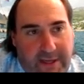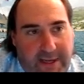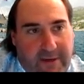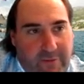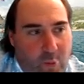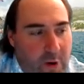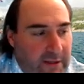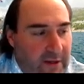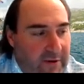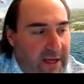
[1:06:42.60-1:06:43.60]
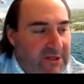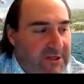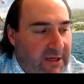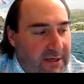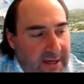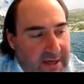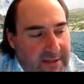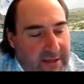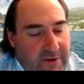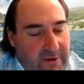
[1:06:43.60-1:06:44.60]
in one location,
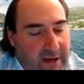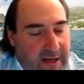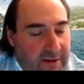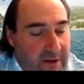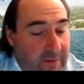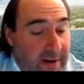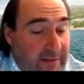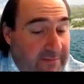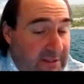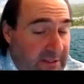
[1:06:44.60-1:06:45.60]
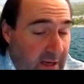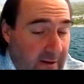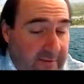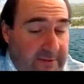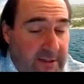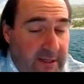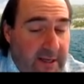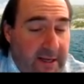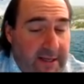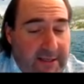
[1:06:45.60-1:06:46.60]
that they're kind of there by themselves.
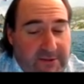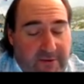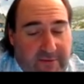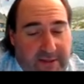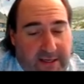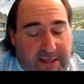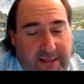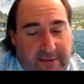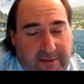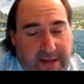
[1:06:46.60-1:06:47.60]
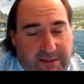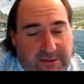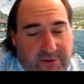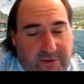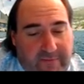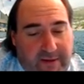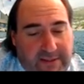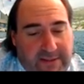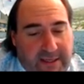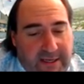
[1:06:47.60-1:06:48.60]
And that's sort of what an ideal gas sort of
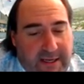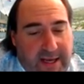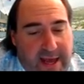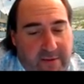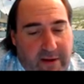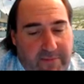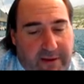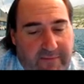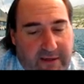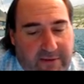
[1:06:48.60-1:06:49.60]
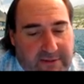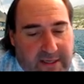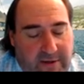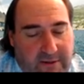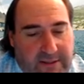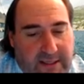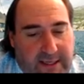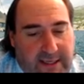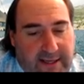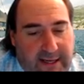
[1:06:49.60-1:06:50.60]
is. And we have PV equals
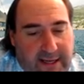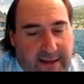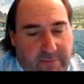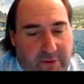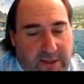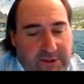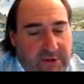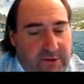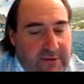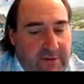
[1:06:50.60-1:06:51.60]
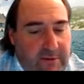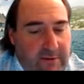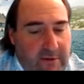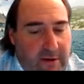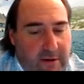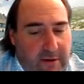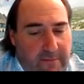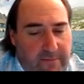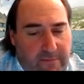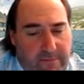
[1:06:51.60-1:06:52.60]
nRT. Again, pressures
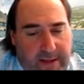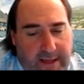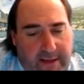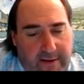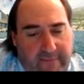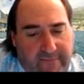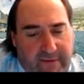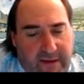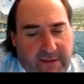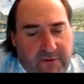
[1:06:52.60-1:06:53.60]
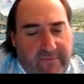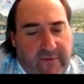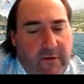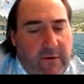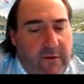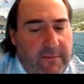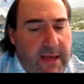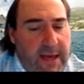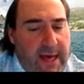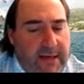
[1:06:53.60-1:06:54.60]
are P, or V is our volume,
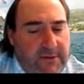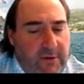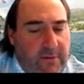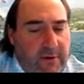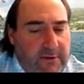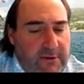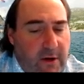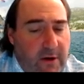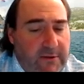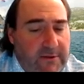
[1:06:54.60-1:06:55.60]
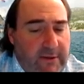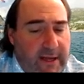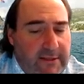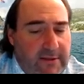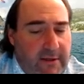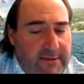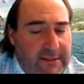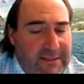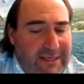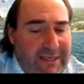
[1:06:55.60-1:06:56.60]
N is our moles, R is our gas
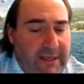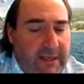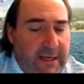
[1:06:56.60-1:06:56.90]
constant, T.